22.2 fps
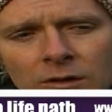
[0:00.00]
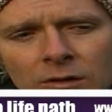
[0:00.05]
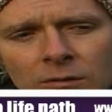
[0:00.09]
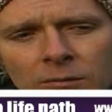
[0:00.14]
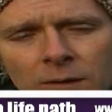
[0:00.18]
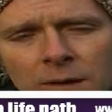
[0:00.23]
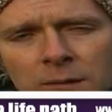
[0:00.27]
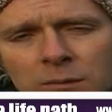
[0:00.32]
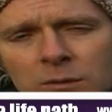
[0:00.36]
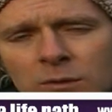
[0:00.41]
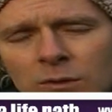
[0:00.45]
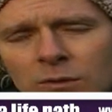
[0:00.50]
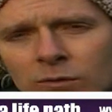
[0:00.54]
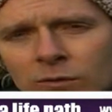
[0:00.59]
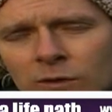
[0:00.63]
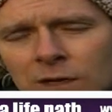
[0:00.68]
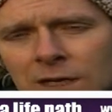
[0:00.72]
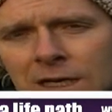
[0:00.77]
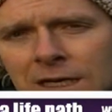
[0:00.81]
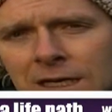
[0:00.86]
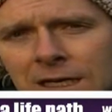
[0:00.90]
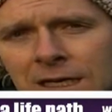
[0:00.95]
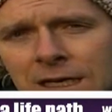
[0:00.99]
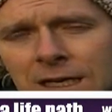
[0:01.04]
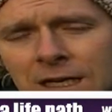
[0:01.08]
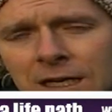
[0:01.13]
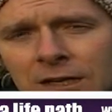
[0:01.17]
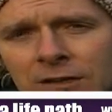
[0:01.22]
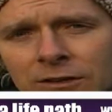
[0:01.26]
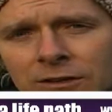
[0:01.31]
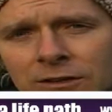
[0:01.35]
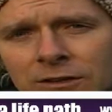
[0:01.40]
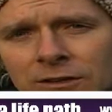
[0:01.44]
maybe you're feeling a
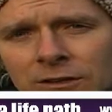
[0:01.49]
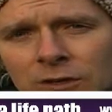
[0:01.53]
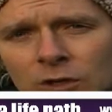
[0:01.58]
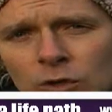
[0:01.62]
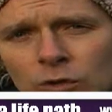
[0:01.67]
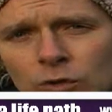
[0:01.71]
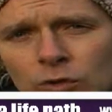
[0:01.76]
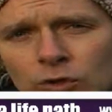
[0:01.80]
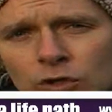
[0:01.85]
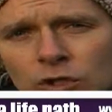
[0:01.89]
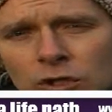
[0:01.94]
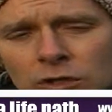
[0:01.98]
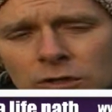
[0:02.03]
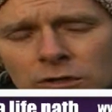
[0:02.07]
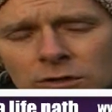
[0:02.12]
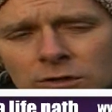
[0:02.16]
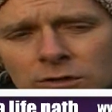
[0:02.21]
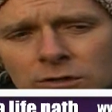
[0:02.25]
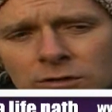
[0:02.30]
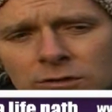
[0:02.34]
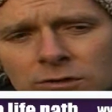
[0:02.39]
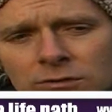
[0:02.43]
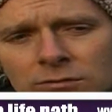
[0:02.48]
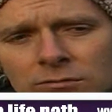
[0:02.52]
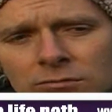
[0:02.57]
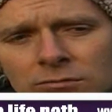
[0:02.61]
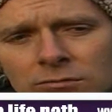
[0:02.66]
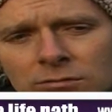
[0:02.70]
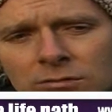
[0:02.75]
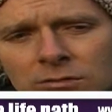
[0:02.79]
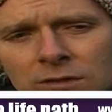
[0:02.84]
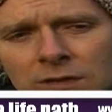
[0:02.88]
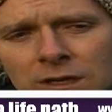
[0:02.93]
little disillusioned,
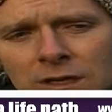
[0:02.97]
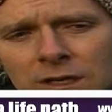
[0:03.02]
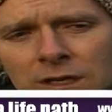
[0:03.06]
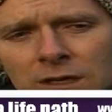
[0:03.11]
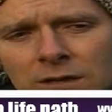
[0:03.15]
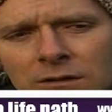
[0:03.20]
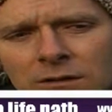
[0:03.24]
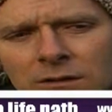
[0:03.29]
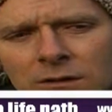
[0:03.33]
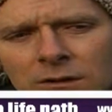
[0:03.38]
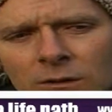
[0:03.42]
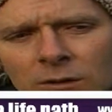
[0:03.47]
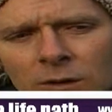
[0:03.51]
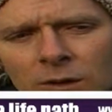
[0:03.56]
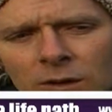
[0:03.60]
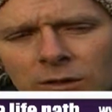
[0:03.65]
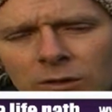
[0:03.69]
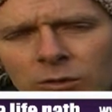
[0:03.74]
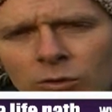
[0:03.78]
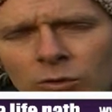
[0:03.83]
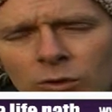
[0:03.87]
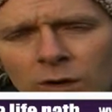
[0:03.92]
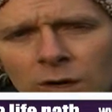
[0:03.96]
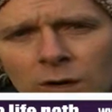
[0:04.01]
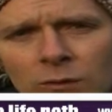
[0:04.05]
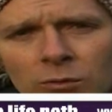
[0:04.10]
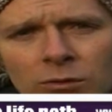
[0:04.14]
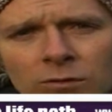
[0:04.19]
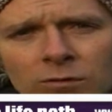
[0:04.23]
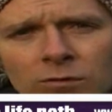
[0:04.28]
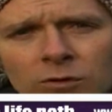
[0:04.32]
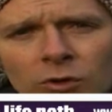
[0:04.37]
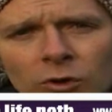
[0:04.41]
thinking, oh, I thought I
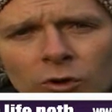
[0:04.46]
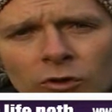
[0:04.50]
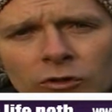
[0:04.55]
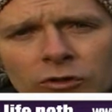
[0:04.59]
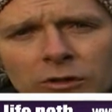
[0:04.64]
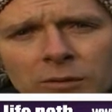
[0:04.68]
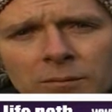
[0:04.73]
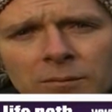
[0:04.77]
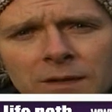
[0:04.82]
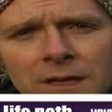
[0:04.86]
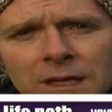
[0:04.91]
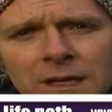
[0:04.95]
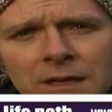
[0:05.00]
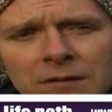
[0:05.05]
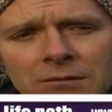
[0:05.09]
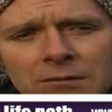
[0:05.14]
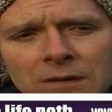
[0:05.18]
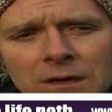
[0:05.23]
would have got something,